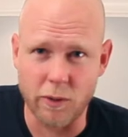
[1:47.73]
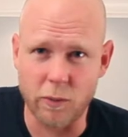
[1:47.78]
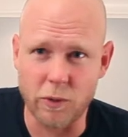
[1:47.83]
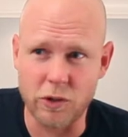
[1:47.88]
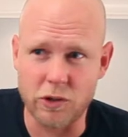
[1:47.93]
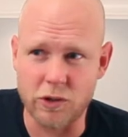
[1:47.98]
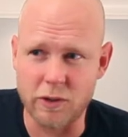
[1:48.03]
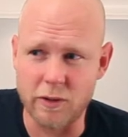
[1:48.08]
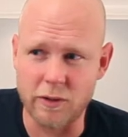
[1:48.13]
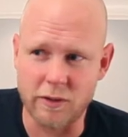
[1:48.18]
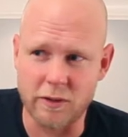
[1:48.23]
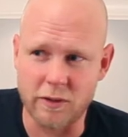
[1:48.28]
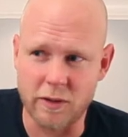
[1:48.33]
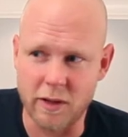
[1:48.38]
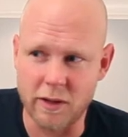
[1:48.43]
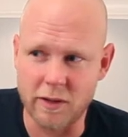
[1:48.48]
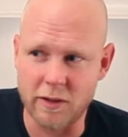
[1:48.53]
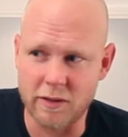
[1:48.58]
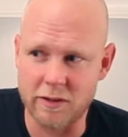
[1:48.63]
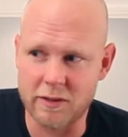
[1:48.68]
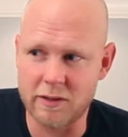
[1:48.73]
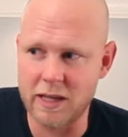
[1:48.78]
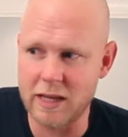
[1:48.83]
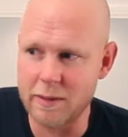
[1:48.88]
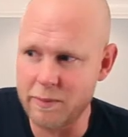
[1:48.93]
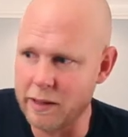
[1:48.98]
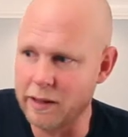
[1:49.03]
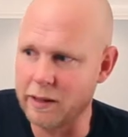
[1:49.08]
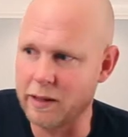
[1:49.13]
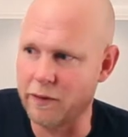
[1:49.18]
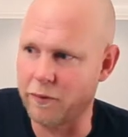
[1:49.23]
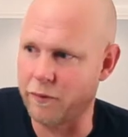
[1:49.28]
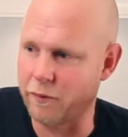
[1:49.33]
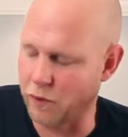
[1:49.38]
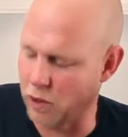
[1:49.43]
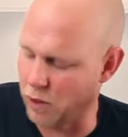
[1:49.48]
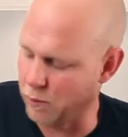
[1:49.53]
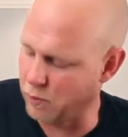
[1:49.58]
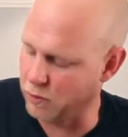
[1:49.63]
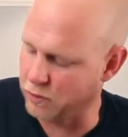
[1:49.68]
which is seemingly
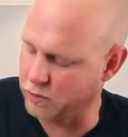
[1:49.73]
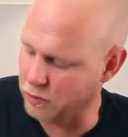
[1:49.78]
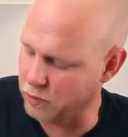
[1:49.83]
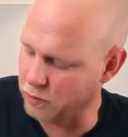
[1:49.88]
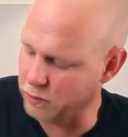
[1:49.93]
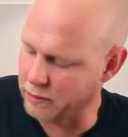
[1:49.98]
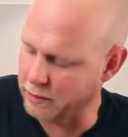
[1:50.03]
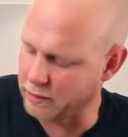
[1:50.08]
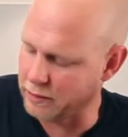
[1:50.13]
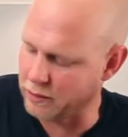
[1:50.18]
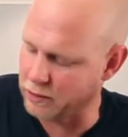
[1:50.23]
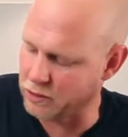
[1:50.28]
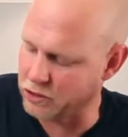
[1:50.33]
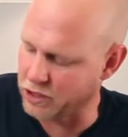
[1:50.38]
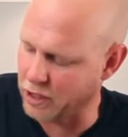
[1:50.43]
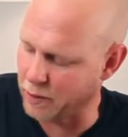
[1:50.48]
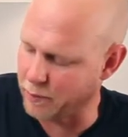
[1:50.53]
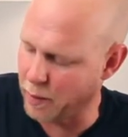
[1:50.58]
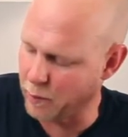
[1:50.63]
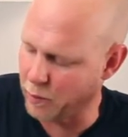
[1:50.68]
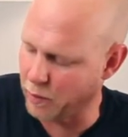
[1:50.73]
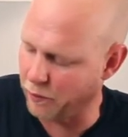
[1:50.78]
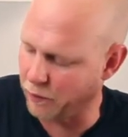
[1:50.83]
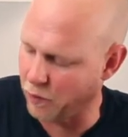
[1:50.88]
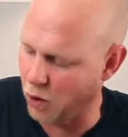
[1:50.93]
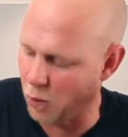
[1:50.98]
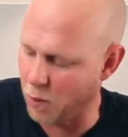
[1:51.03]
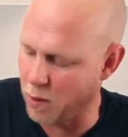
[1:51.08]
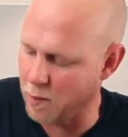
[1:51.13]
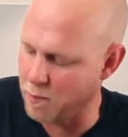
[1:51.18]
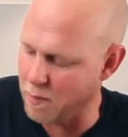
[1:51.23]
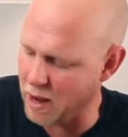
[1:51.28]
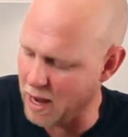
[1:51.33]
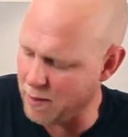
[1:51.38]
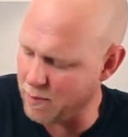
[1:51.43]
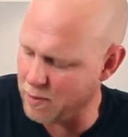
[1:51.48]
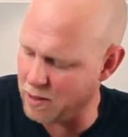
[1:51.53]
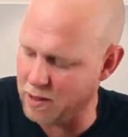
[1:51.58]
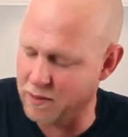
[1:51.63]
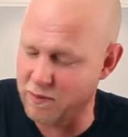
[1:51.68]
firmer, certainly than the gel memory foam, and
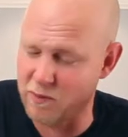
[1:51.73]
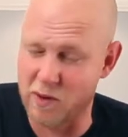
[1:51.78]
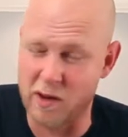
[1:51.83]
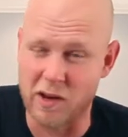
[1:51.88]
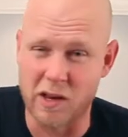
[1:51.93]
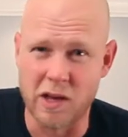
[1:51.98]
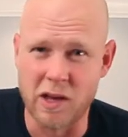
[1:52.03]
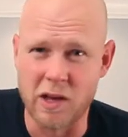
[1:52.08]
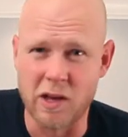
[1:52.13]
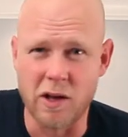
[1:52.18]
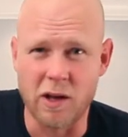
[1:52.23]
maybe even